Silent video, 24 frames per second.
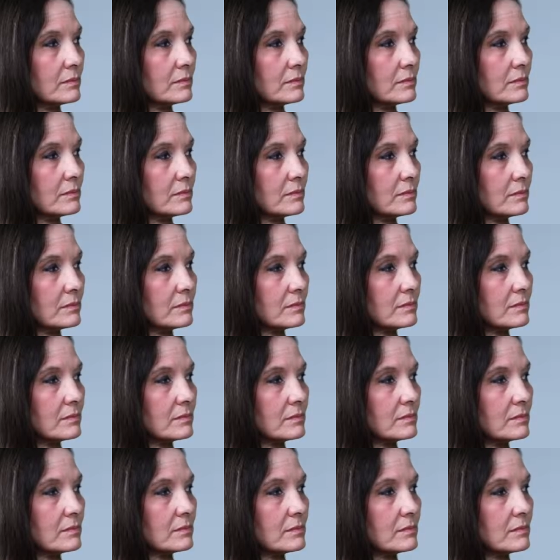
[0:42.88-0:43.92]

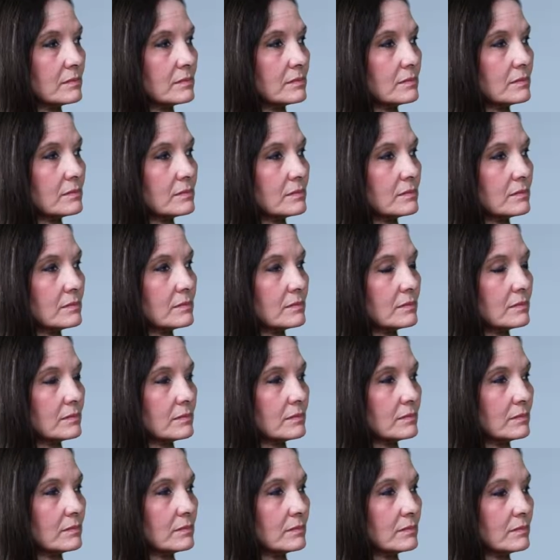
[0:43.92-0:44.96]

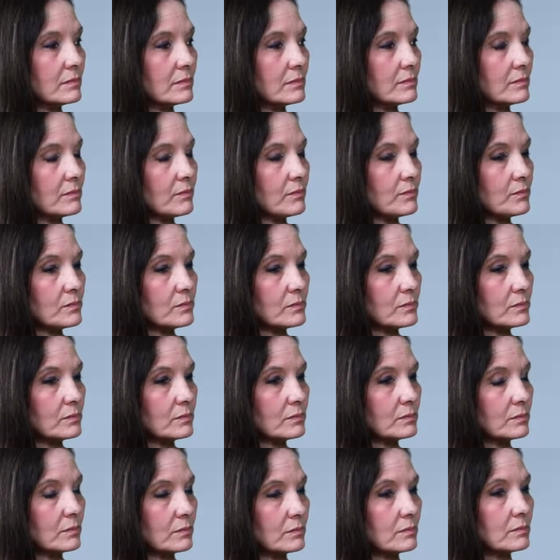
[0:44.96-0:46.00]

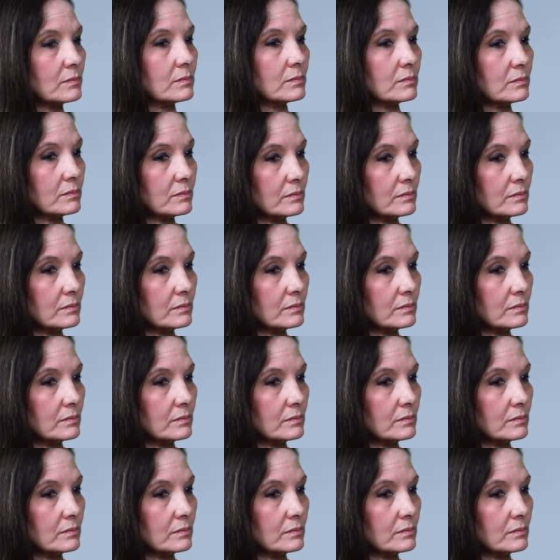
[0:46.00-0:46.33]
(not speaking)